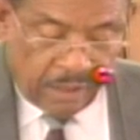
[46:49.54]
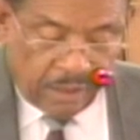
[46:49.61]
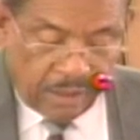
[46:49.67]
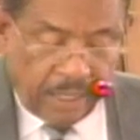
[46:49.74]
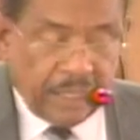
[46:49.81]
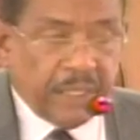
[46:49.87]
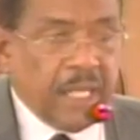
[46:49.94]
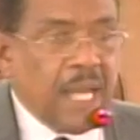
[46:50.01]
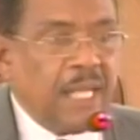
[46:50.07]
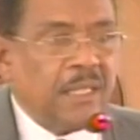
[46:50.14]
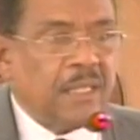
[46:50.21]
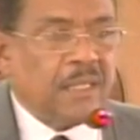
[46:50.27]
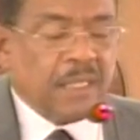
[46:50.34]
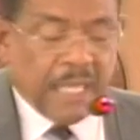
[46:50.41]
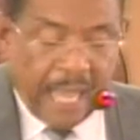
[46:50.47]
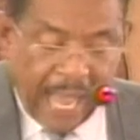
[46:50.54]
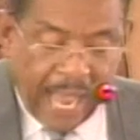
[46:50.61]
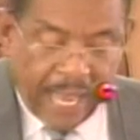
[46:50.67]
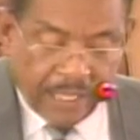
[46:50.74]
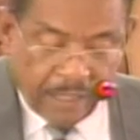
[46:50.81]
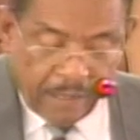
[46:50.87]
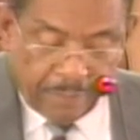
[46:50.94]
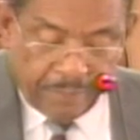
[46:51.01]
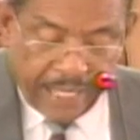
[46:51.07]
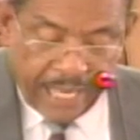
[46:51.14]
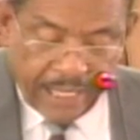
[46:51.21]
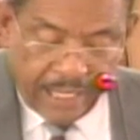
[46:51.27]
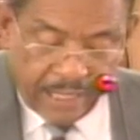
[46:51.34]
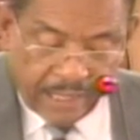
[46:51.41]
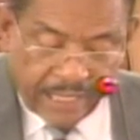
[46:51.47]
The dust had
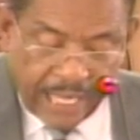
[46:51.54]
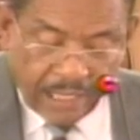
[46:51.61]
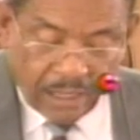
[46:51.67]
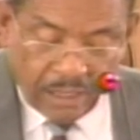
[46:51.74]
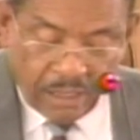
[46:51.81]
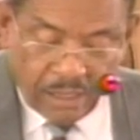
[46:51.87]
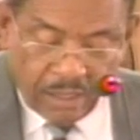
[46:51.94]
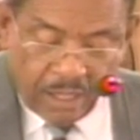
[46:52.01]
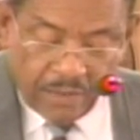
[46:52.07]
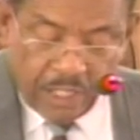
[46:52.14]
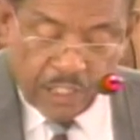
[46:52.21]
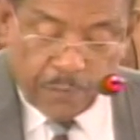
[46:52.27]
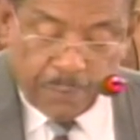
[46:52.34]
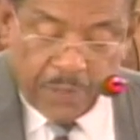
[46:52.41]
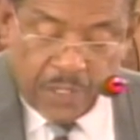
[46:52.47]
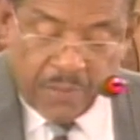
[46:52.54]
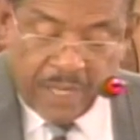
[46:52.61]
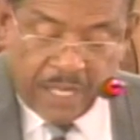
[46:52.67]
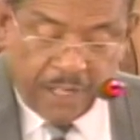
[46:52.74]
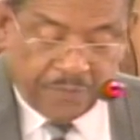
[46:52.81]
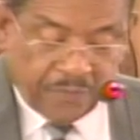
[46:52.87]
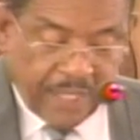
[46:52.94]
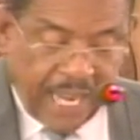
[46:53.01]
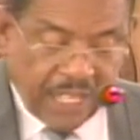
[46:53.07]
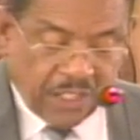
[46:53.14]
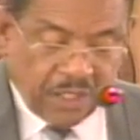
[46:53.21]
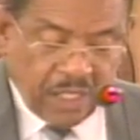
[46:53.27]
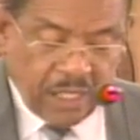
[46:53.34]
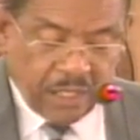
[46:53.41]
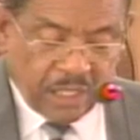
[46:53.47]
barely settled on this period of
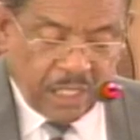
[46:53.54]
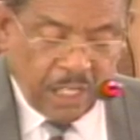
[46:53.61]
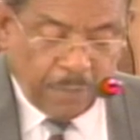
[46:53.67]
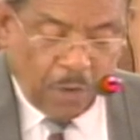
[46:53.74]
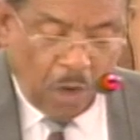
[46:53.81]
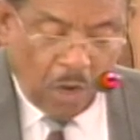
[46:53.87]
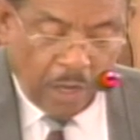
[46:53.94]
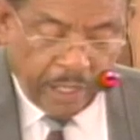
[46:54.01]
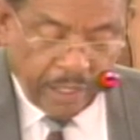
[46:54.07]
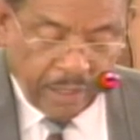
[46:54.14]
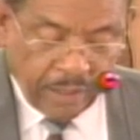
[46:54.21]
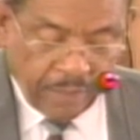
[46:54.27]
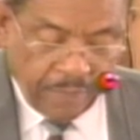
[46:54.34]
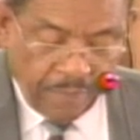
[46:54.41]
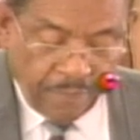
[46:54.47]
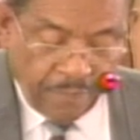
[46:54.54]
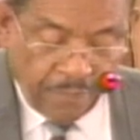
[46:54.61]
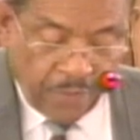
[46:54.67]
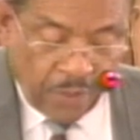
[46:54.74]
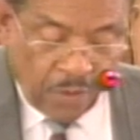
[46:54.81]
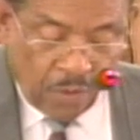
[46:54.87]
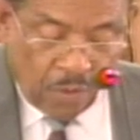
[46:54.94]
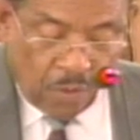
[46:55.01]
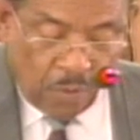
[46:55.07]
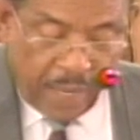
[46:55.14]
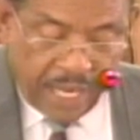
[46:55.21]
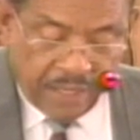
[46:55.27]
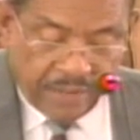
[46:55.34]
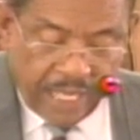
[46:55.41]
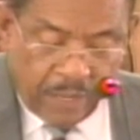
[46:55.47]
national turmoil
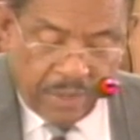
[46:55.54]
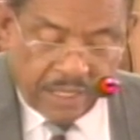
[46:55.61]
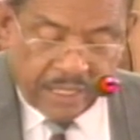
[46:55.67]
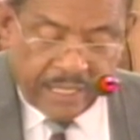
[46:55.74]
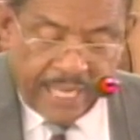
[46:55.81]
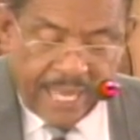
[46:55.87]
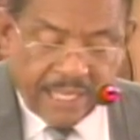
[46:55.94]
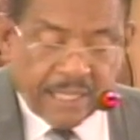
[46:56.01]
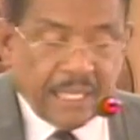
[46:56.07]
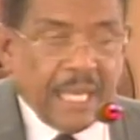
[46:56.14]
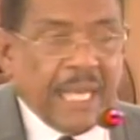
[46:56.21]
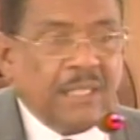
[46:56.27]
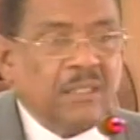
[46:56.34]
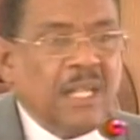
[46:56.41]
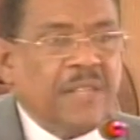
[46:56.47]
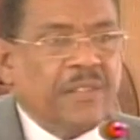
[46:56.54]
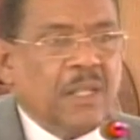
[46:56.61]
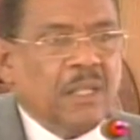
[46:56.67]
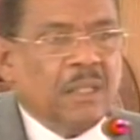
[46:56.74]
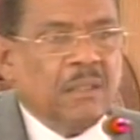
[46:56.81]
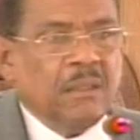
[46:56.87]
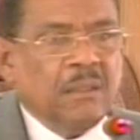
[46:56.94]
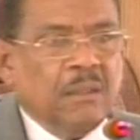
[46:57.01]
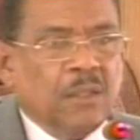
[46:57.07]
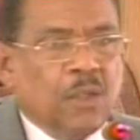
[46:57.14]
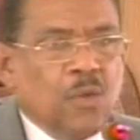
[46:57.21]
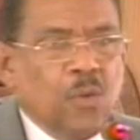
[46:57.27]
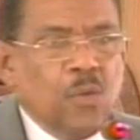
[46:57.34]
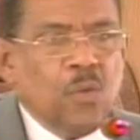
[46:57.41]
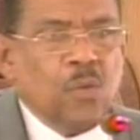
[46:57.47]
when there was yet another
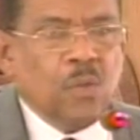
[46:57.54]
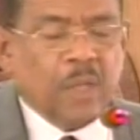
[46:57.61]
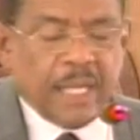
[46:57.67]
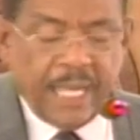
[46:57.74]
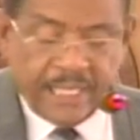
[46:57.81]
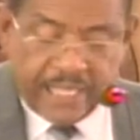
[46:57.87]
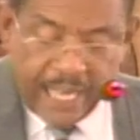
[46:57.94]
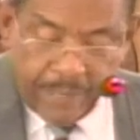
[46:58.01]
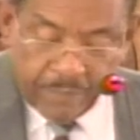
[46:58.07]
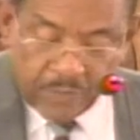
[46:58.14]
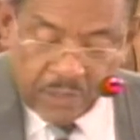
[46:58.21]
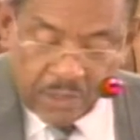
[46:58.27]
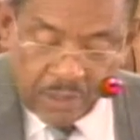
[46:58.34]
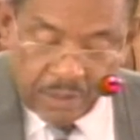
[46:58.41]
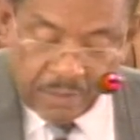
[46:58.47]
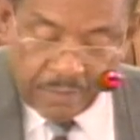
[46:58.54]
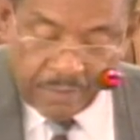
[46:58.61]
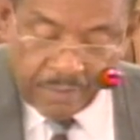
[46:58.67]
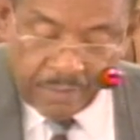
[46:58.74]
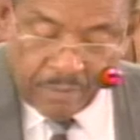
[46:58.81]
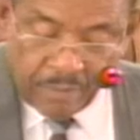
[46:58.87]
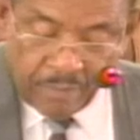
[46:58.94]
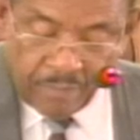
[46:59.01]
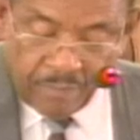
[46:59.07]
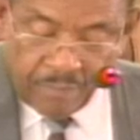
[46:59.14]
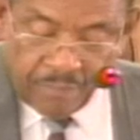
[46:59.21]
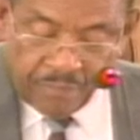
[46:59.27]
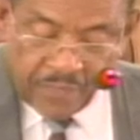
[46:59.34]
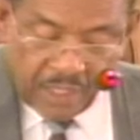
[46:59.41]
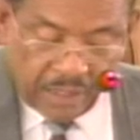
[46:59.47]
coup attempt.
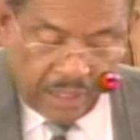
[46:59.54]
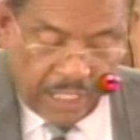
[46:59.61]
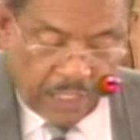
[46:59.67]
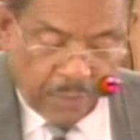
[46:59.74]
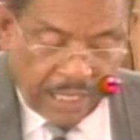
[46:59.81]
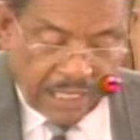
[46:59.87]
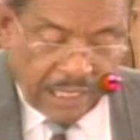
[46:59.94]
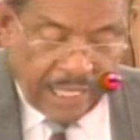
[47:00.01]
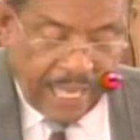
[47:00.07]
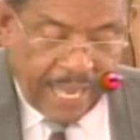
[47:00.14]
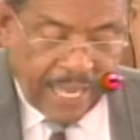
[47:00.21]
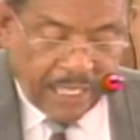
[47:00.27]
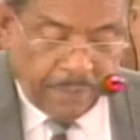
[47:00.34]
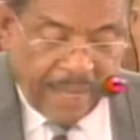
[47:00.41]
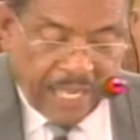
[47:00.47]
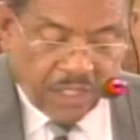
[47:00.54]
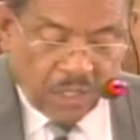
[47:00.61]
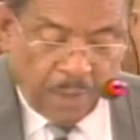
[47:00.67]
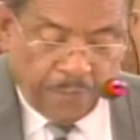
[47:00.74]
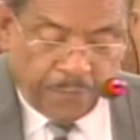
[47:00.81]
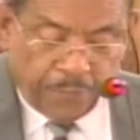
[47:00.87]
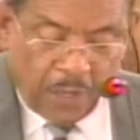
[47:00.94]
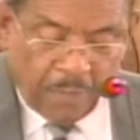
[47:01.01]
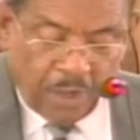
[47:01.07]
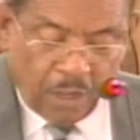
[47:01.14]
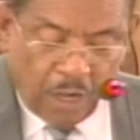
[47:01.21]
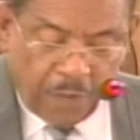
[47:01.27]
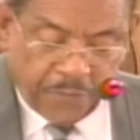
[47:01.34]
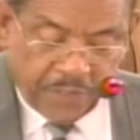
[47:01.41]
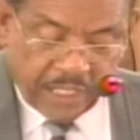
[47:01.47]
This was led by some former
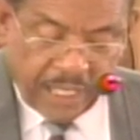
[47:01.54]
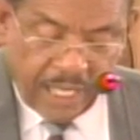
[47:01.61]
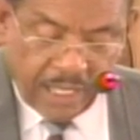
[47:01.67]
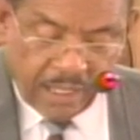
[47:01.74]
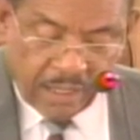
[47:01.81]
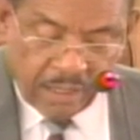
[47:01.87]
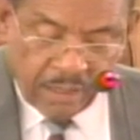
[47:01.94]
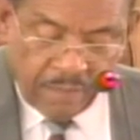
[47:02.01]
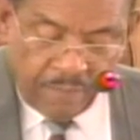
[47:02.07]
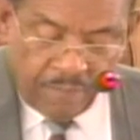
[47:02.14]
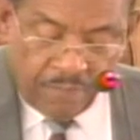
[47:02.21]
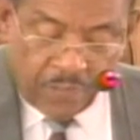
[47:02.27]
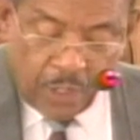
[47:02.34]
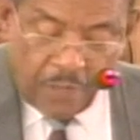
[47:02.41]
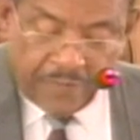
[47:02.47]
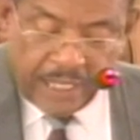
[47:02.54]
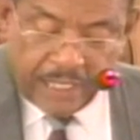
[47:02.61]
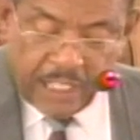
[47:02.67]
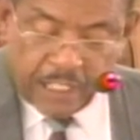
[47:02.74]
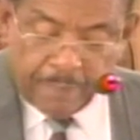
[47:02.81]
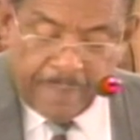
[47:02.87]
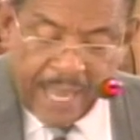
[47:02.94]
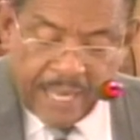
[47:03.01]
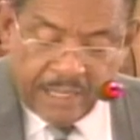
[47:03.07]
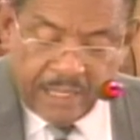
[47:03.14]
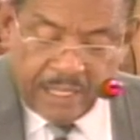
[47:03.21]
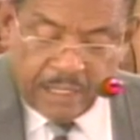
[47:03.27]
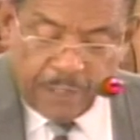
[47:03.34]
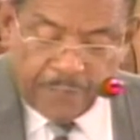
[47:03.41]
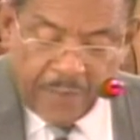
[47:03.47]
officers of the
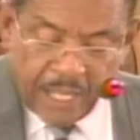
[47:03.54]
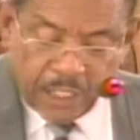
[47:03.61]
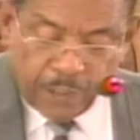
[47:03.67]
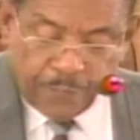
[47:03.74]
disbanded Defense